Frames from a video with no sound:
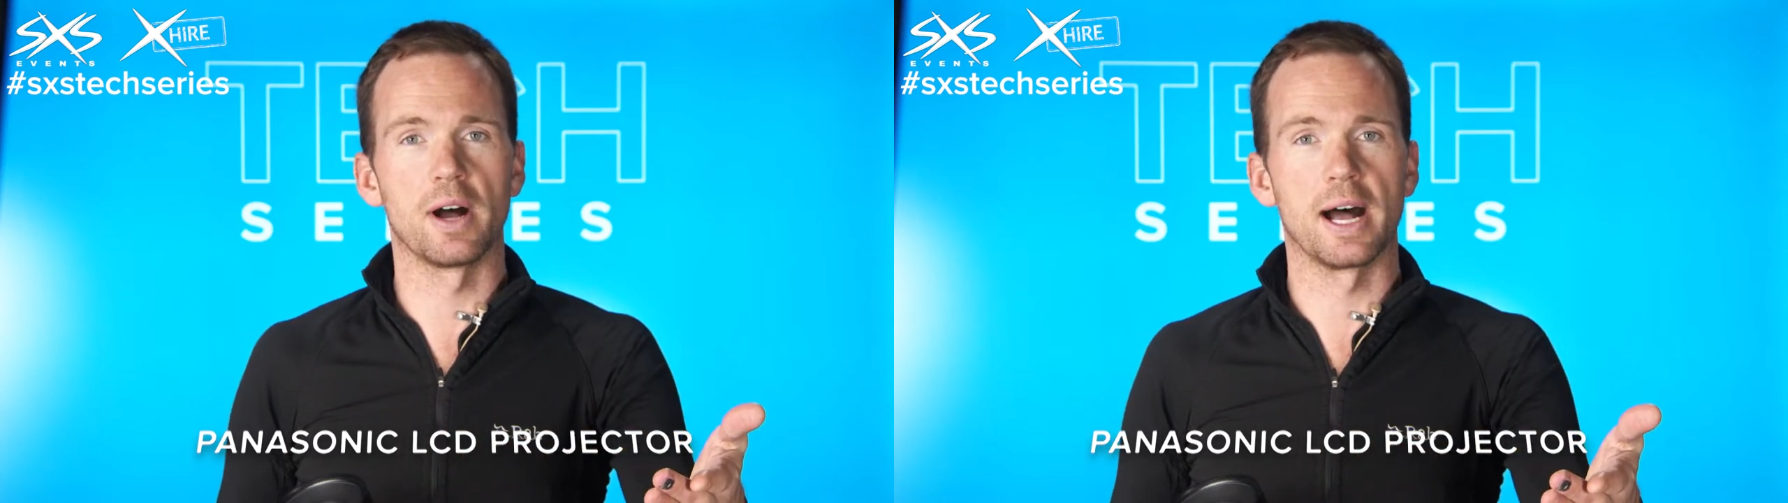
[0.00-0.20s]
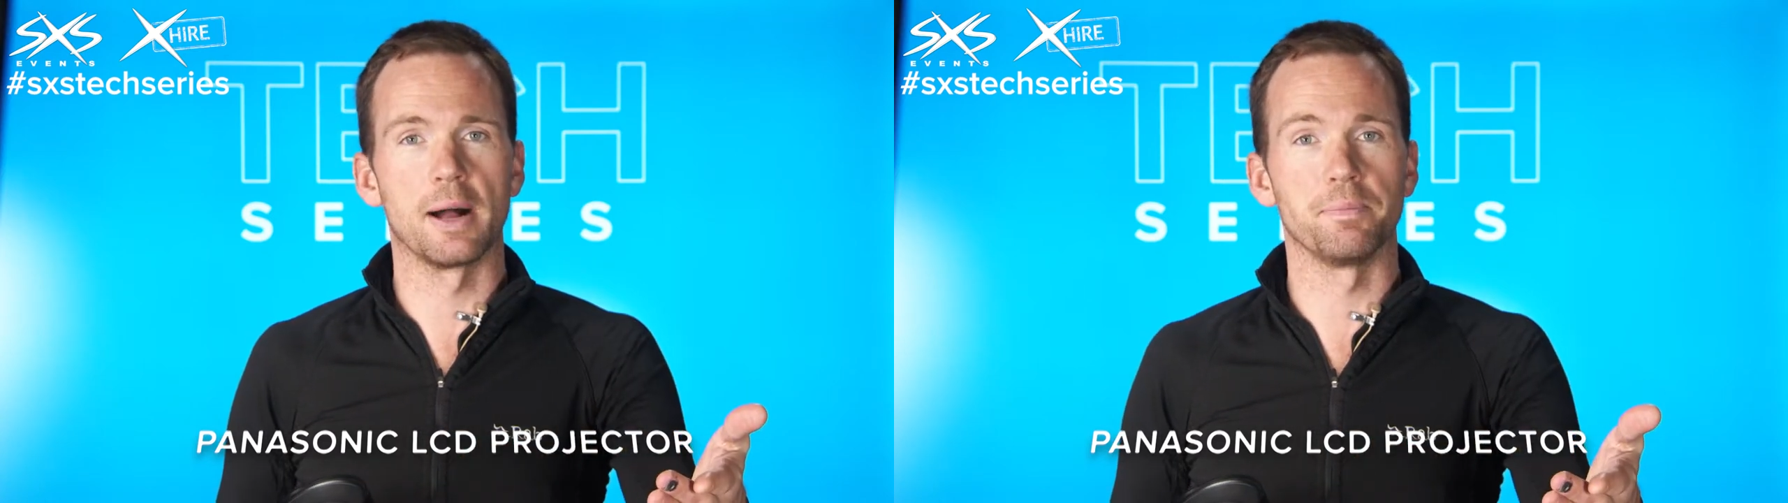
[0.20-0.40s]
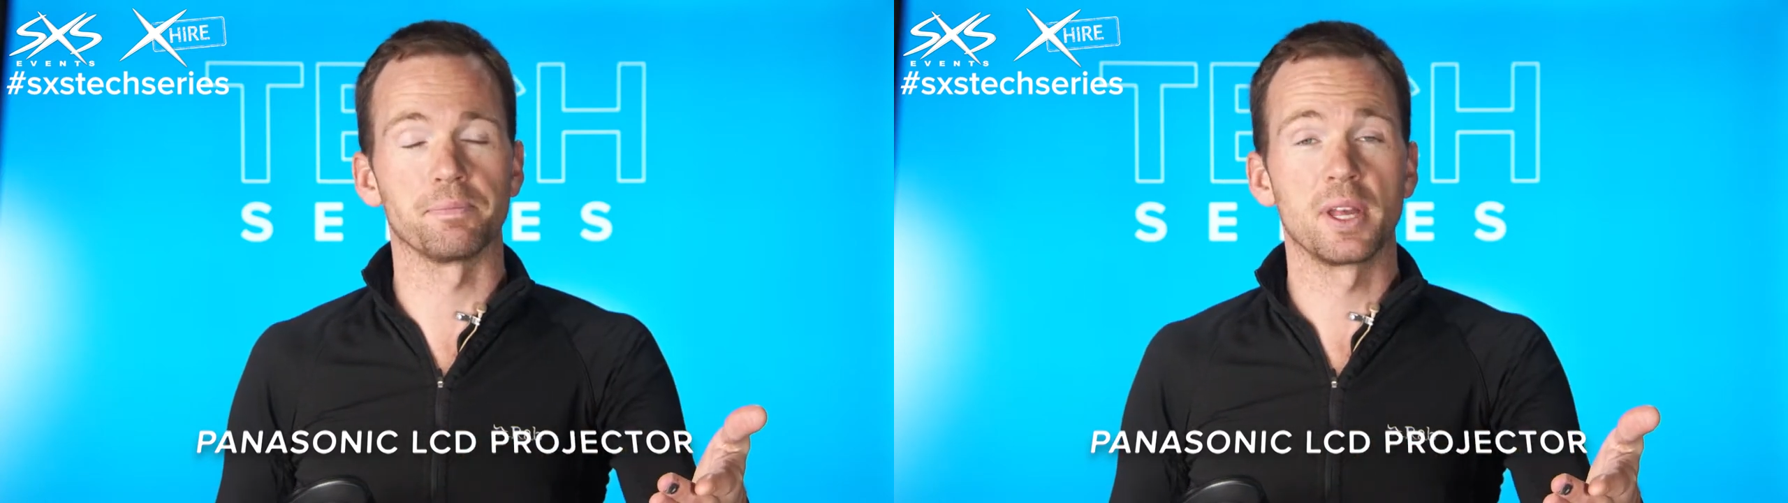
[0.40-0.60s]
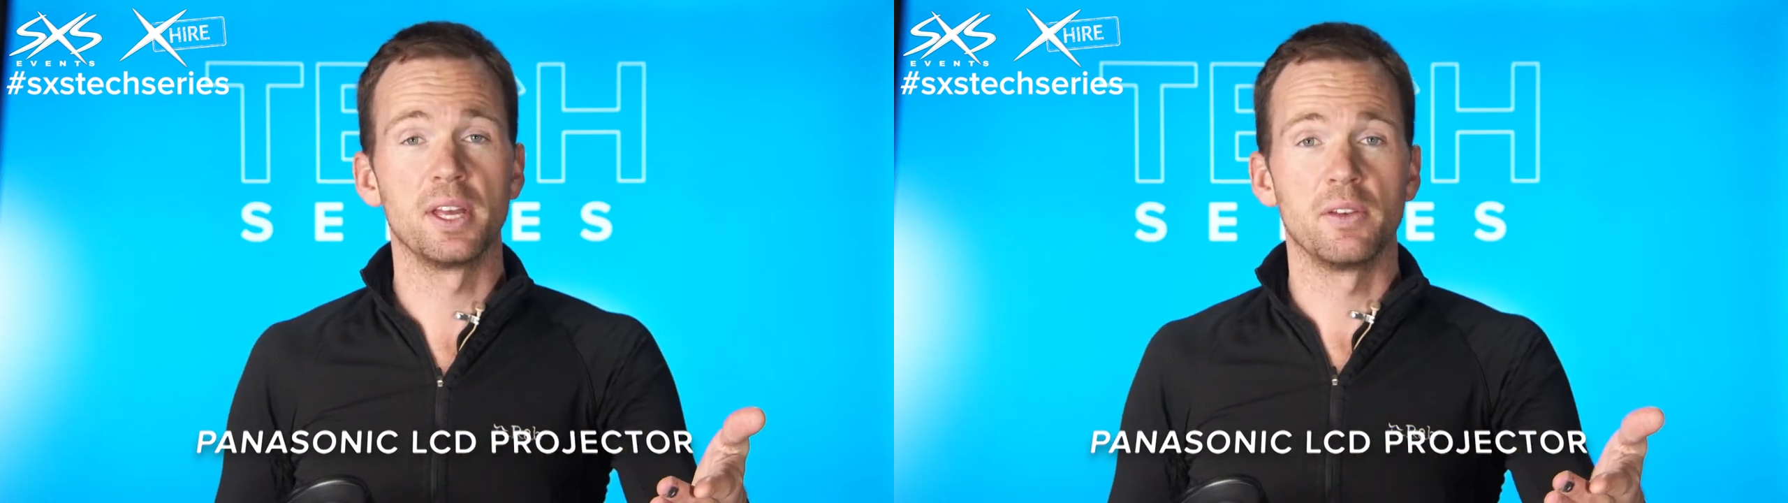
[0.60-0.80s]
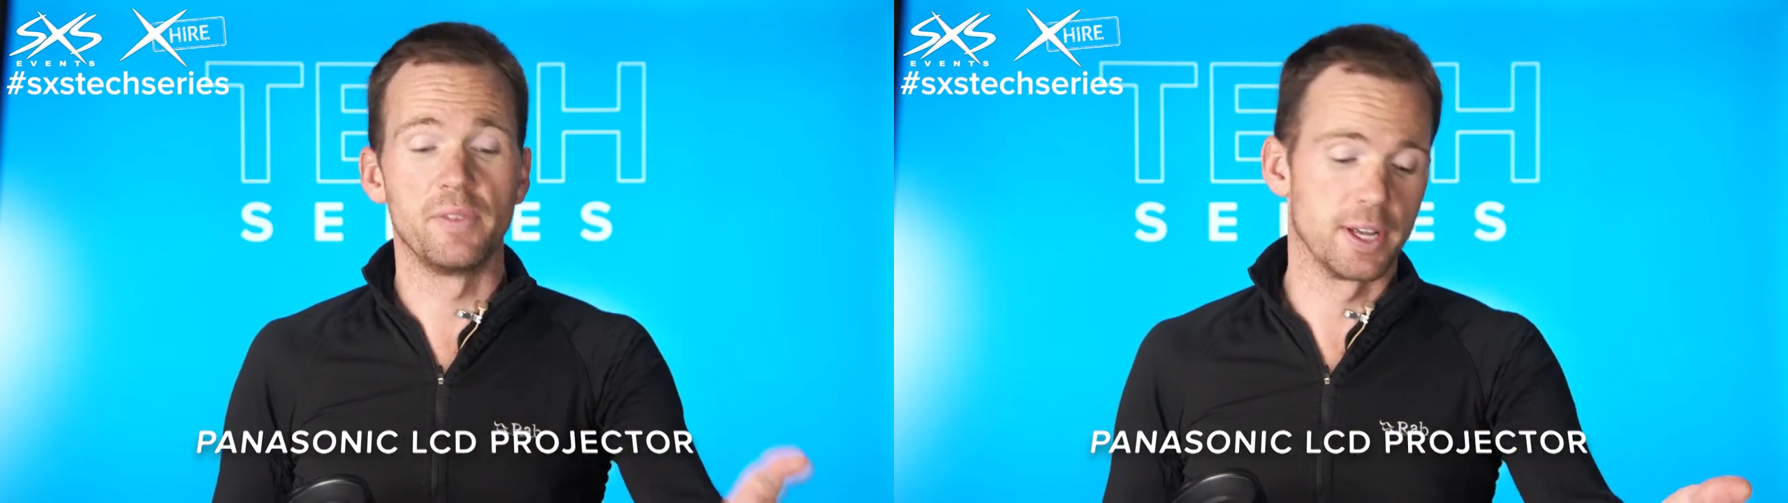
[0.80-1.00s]
um,
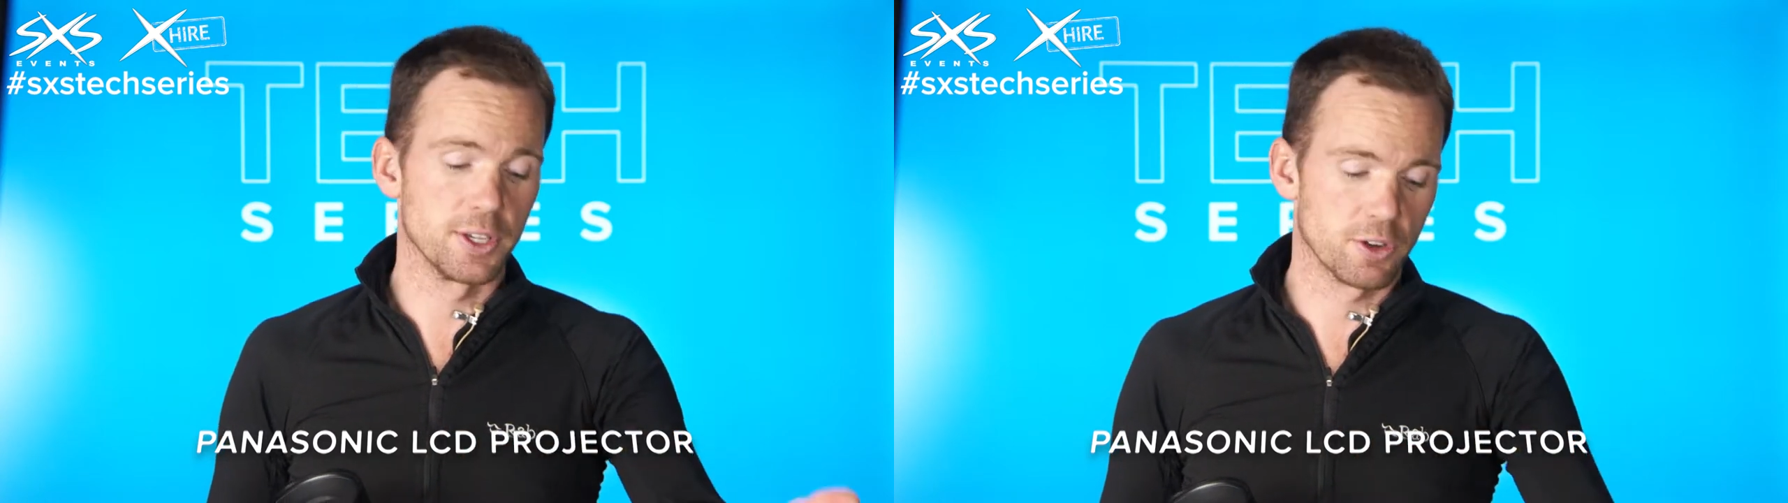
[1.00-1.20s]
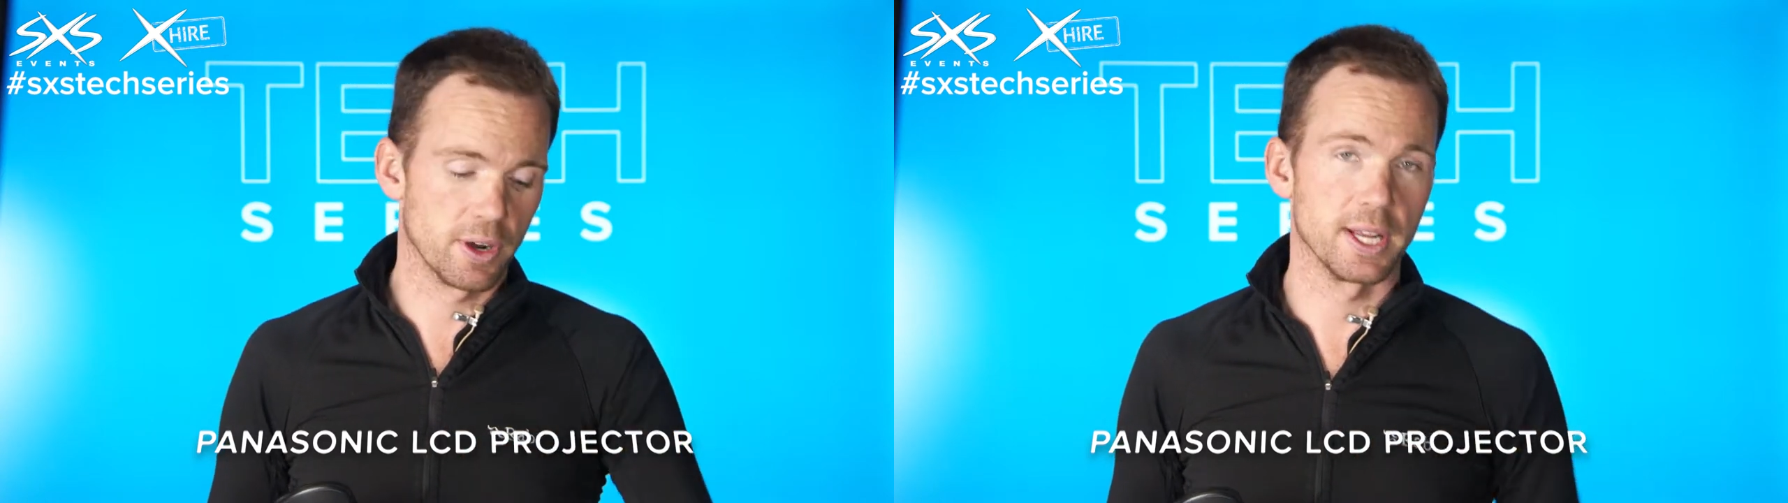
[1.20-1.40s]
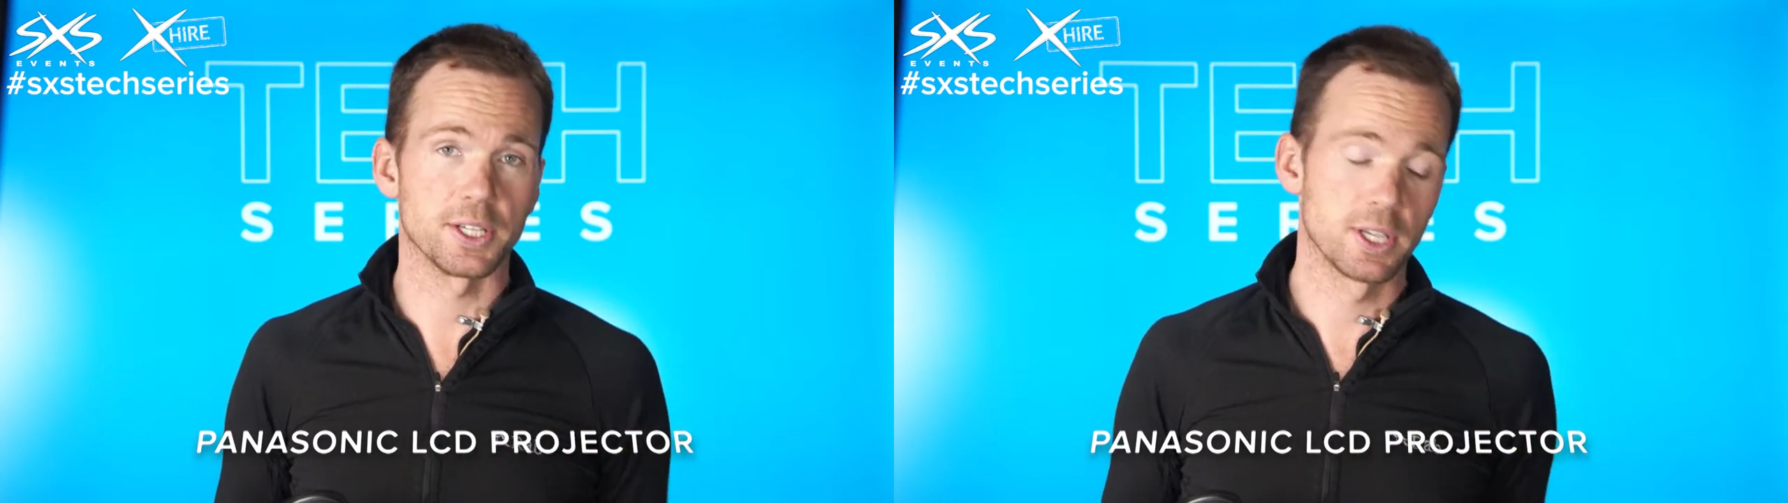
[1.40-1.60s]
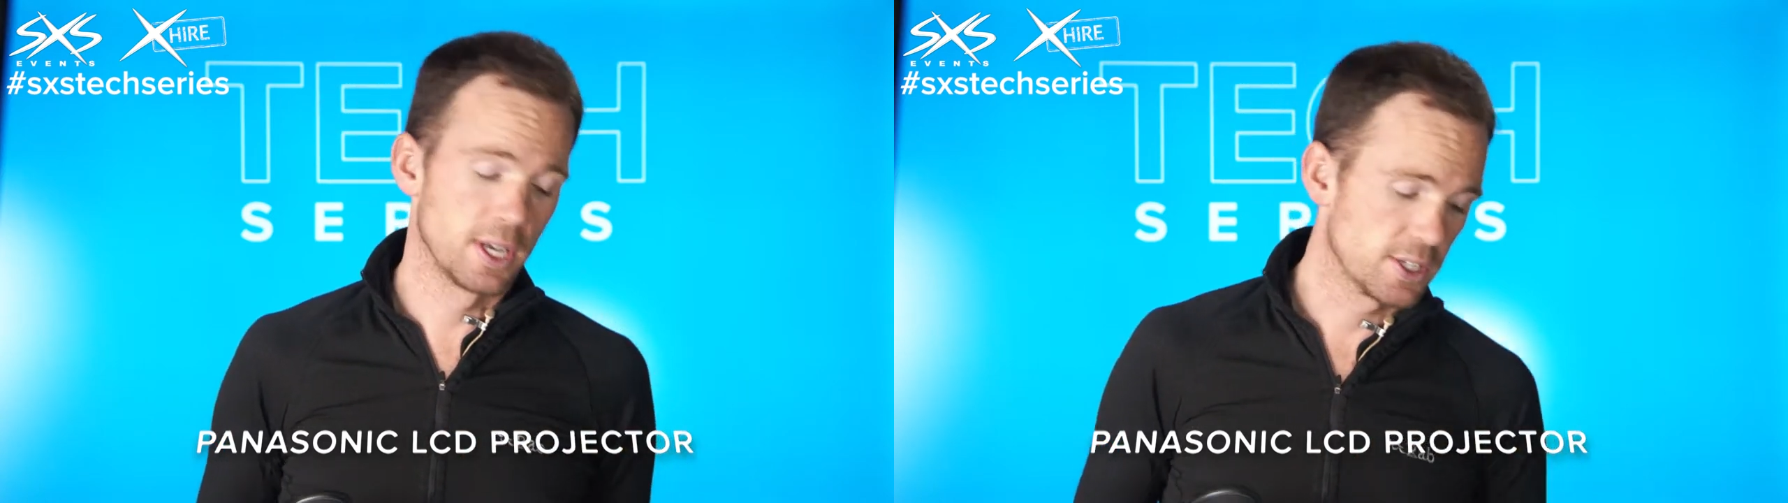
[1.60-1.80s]
video screen is.